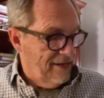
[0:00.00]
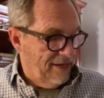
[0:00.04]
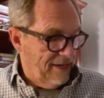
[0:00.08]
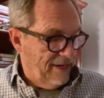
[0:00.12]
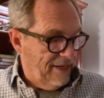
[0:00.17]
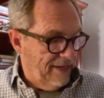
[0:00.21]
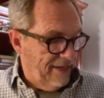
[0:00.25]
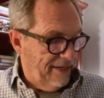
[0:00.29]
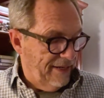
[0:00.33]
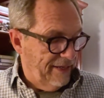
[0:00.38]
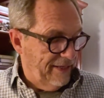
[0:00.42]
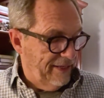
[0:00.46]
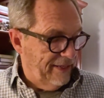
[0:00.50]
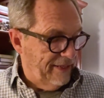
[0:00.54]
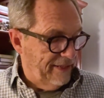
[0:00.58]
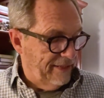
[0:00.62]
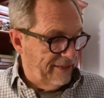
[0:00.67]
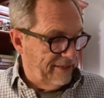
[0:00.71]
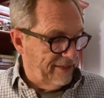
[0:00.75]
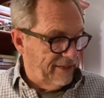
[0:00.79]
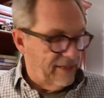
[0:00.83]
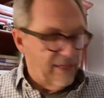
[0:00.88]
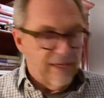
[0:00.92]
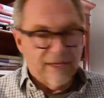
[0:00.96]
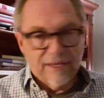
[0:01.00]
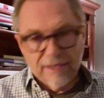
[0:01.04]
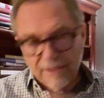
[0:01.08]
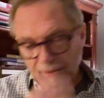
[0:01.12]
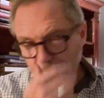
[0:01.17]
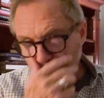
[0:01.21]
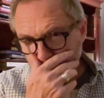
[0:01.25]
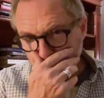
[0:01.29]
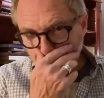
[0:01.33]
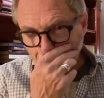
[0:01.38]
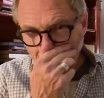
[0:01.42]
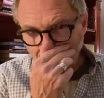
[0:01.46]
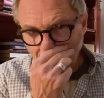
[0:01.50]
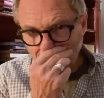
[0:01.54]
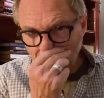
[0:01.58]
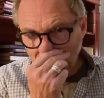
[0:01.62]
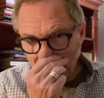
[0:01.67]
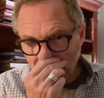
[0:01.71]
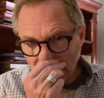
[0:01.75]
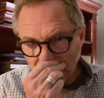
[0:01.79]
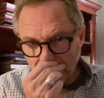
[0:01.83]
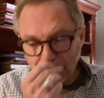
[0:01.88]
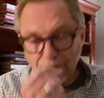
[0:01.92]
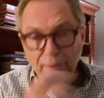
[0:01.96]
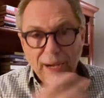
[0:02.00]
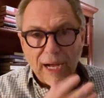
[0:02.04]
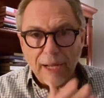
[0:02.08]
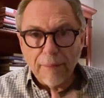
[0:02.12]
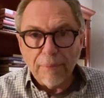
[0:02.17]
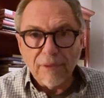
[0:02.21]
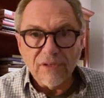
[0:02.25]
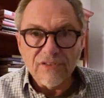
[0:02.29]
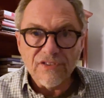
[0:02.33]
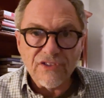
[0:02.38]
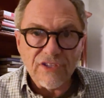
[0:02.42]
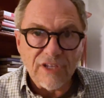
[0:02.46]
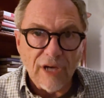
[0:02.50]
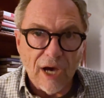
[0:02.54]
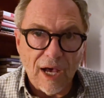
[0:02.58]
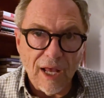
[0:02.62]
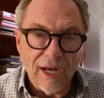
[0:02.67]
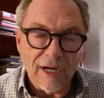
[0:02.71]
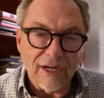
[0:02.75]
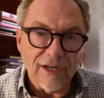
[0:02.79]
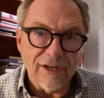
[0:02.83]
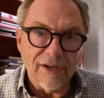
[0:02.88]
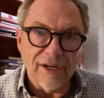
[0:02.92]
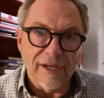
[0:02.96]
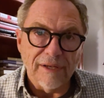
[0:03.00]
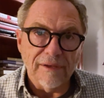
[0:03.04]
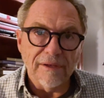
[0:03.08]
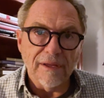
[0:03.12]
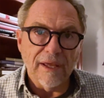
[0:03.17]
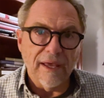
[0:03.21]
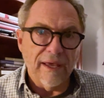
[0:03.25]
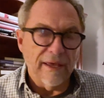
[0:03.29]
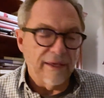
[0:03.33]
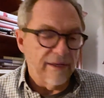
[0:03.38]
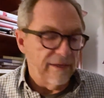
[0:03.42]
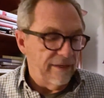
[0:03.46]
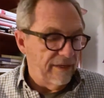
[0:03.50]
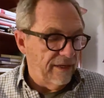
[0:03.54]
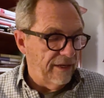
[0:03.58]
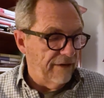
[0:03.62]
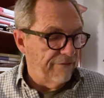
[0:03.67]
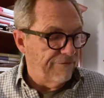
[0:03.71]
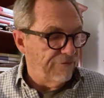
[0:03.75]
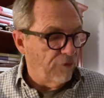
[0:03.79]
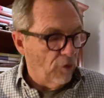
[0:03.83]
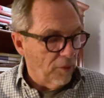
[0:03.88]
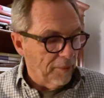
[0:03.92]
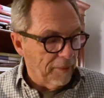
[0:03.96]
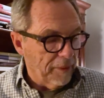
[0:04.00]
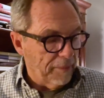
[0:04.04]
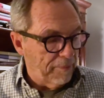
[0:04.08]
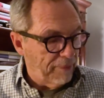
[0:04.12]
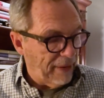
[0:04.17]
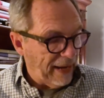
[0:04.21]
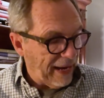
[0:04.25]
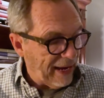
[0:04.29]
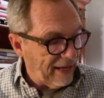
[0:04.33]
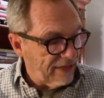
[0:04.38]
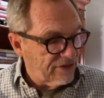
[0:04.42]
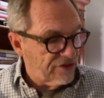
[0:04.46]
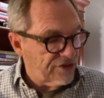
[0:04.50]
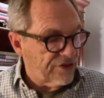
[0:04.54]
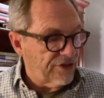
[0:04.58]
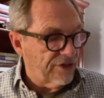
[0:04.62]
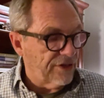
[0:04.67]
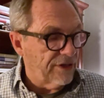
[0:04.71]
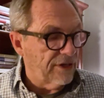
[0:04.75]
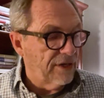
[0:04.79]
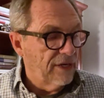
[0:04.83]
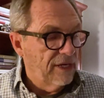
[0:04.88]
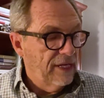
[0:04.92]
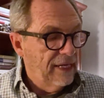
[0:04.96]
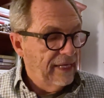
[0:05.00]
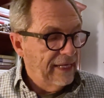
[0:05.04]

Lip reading: is the Bible scholar and former pastor.